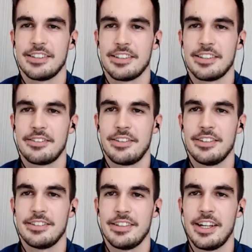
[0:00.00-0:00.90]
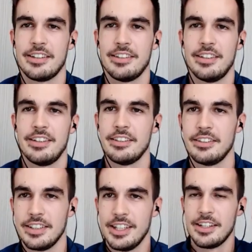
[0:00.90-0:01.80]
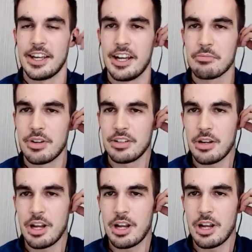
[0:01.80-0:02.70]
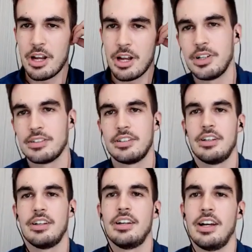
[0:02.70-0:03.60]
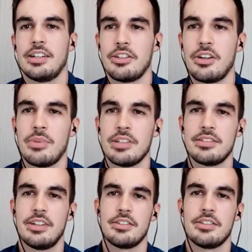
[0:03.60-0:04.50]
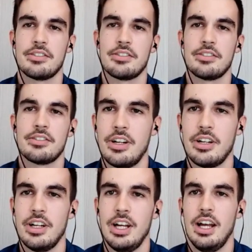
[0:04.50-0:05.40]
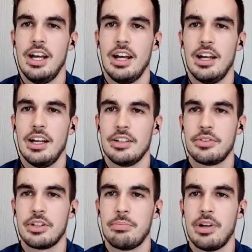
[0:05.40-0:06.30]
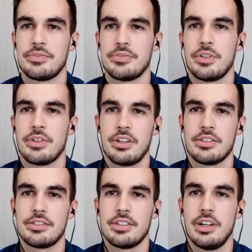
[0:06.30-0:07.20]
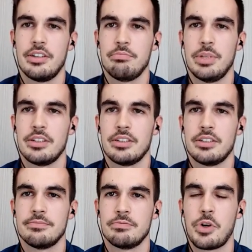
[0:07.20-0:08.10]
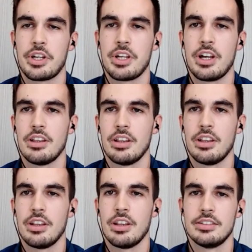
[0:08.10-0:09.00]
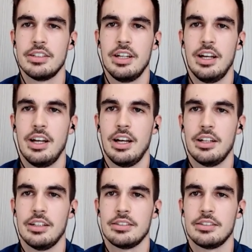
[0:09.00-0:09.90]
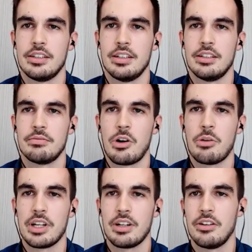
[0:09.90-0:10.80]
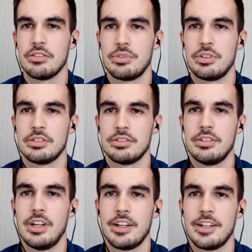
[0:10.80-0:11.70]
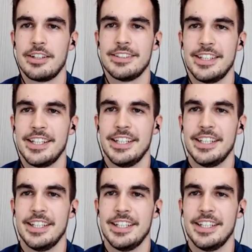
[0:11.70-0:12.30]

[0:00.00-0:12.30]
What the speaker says: Right. Yeah. I'm Czech, but I did all my studies in Austria, and for the past few years I've been working online and roaming around the world. Yeah.